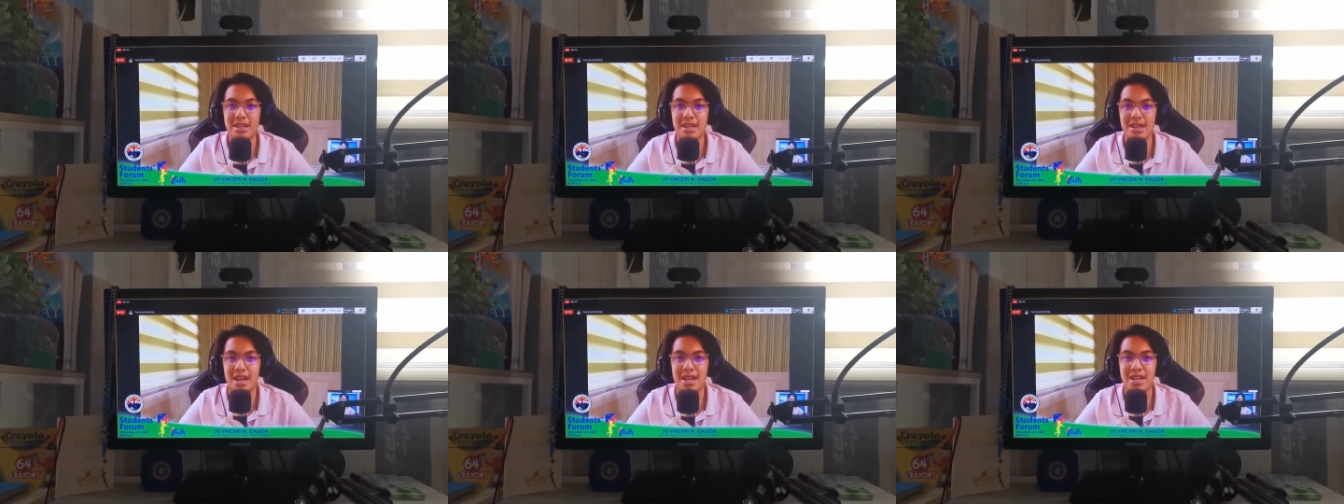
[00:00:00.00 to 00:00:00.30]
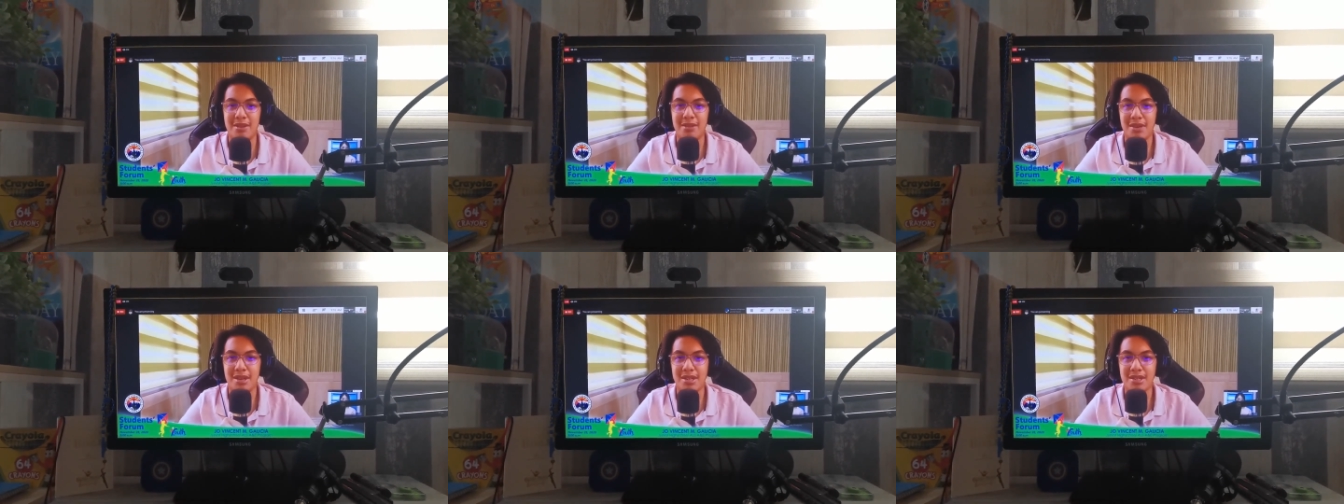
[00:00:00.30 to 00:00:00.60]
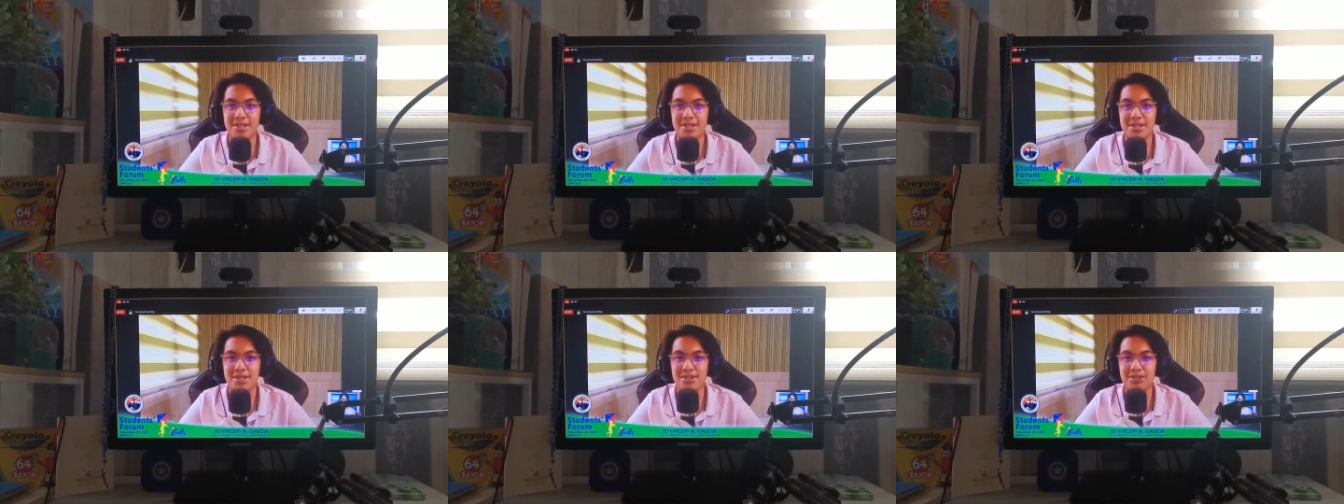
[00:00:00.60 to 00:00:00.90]
I am
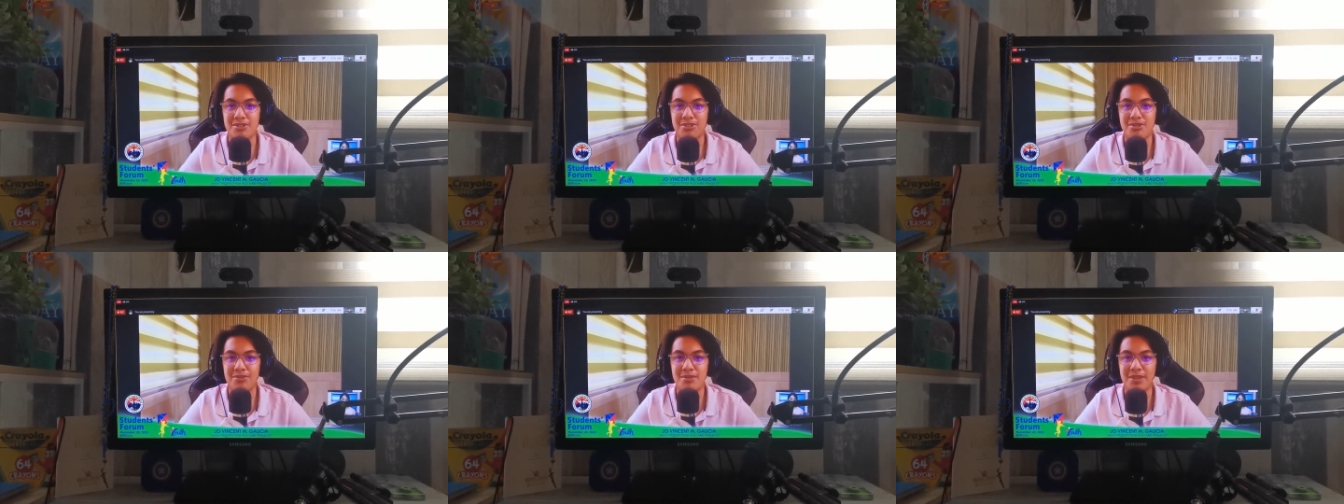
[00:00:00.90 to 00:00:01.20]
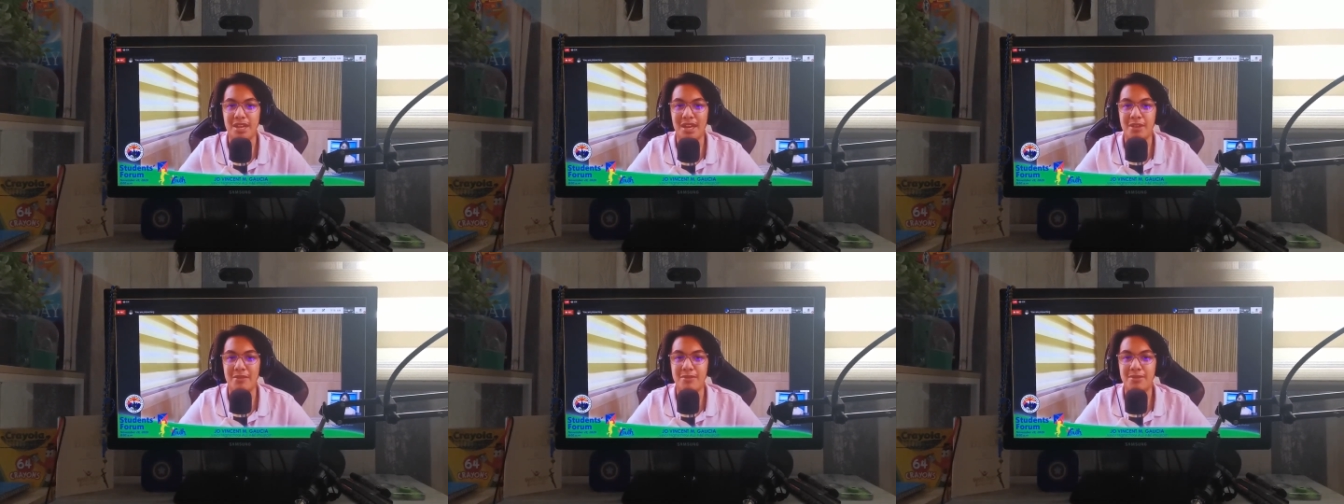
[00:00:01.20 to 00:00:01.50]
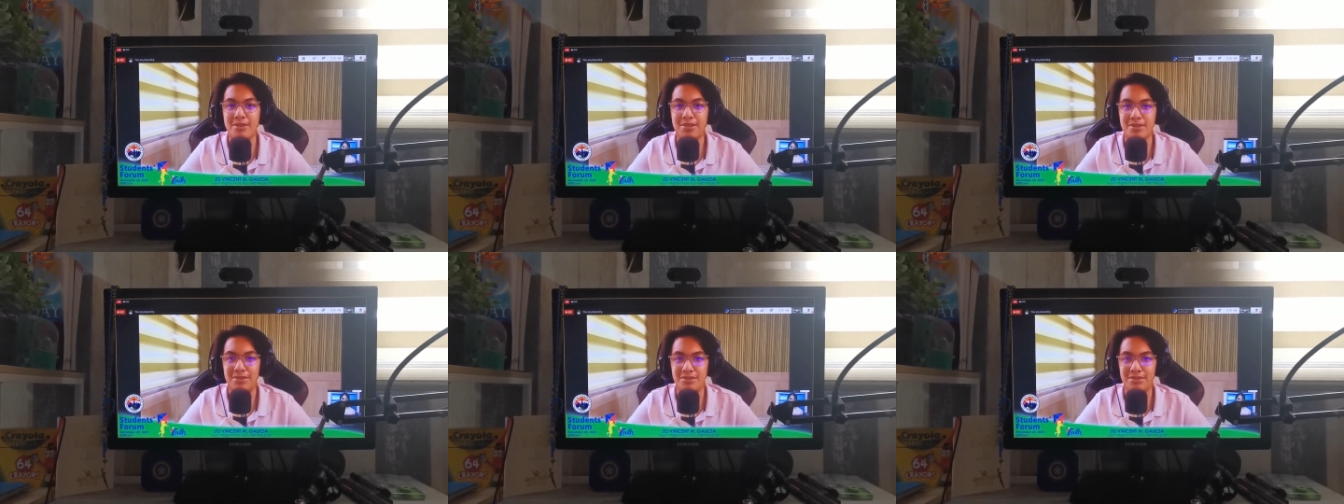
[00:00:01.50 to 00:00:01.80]
honored to
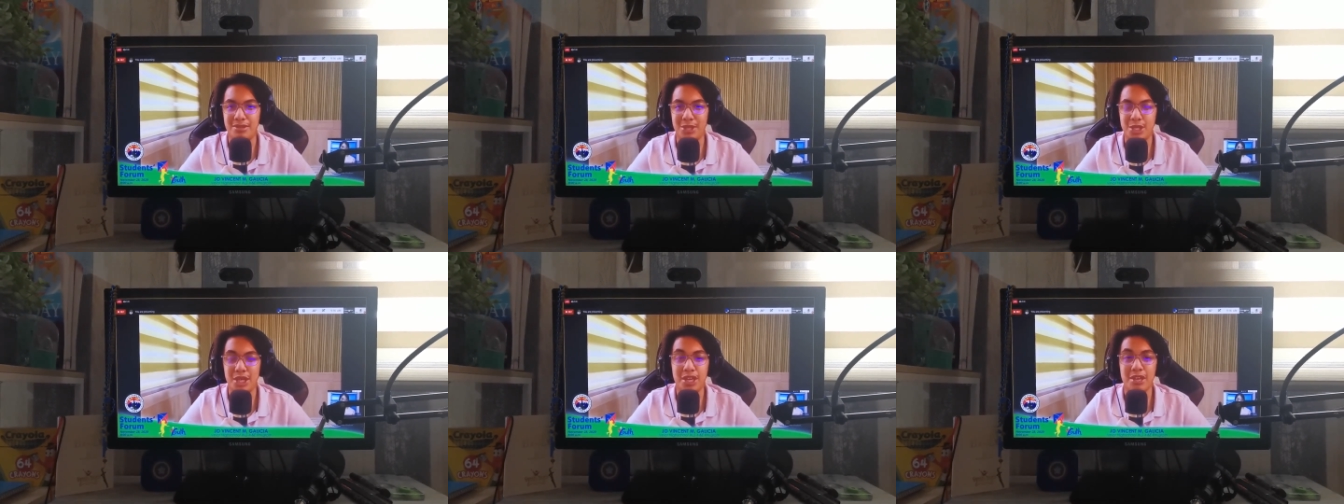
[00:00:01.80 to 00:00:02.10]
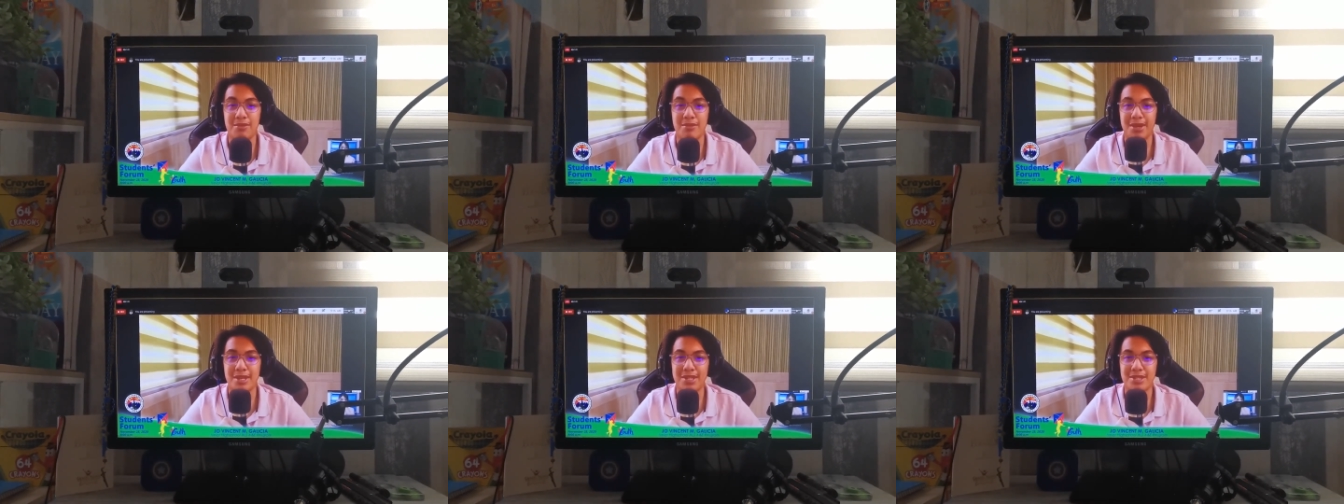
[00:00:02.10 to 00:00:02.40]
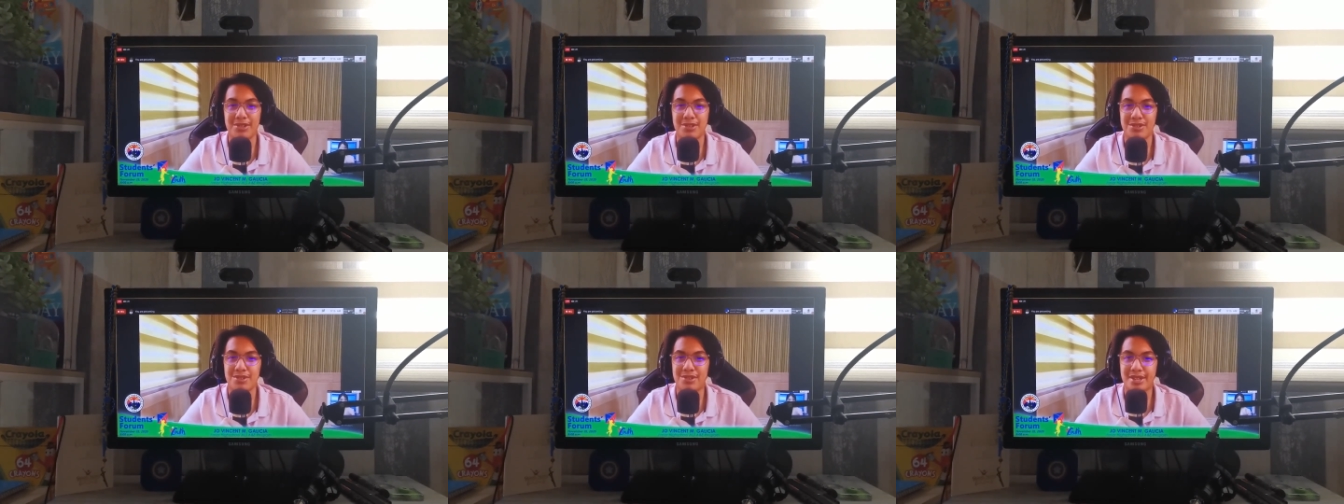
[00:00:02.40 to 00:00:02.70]
be able to share
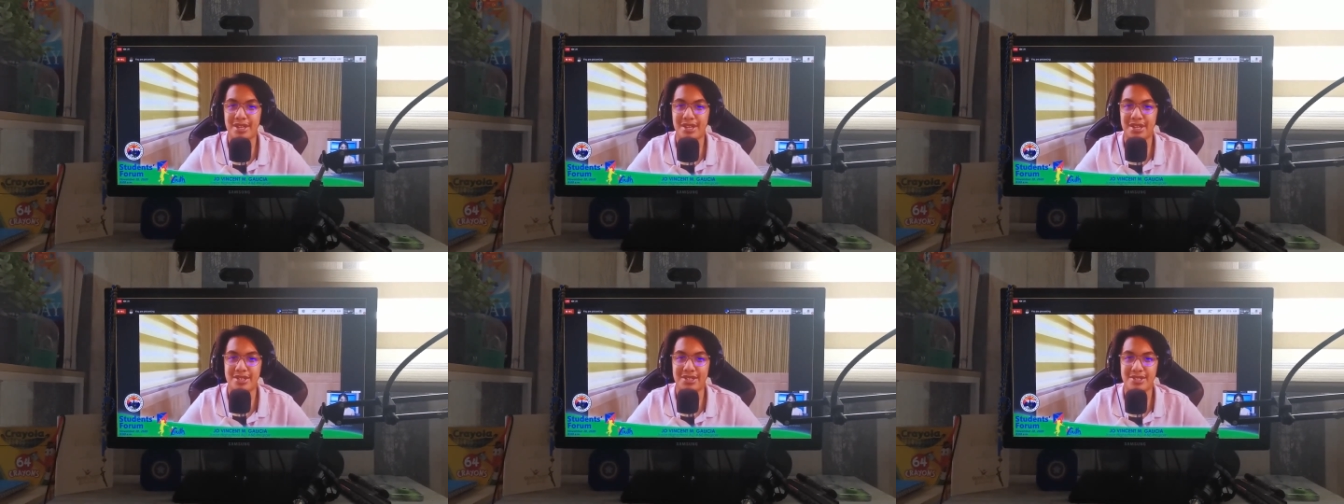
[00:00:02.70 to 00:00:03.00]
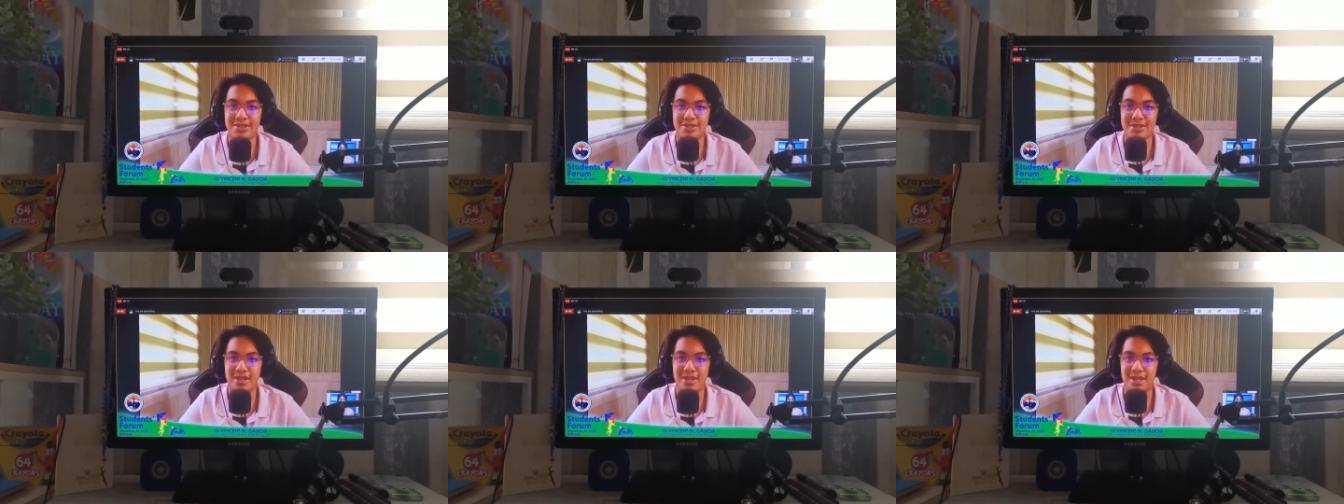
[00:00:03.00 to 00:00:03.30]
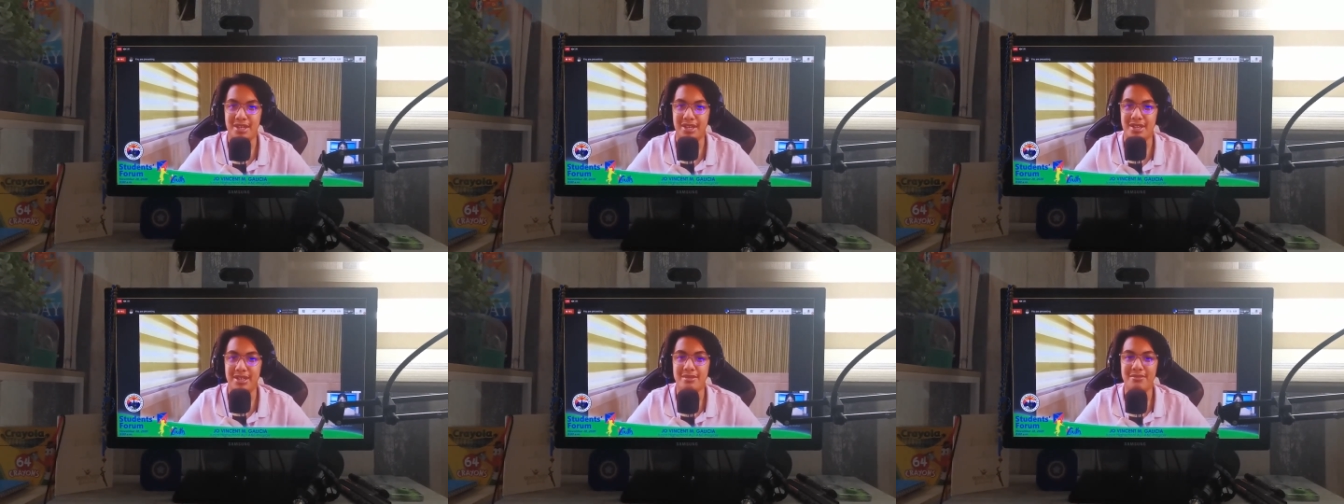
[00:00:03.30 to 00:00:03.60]
my story here
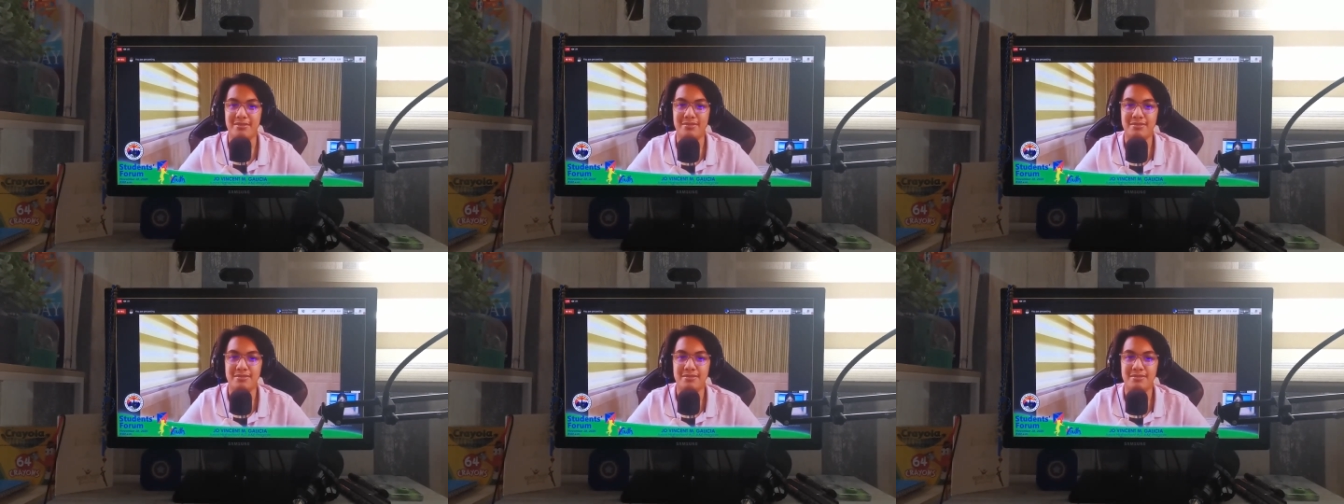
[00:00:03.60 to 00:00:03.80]
today.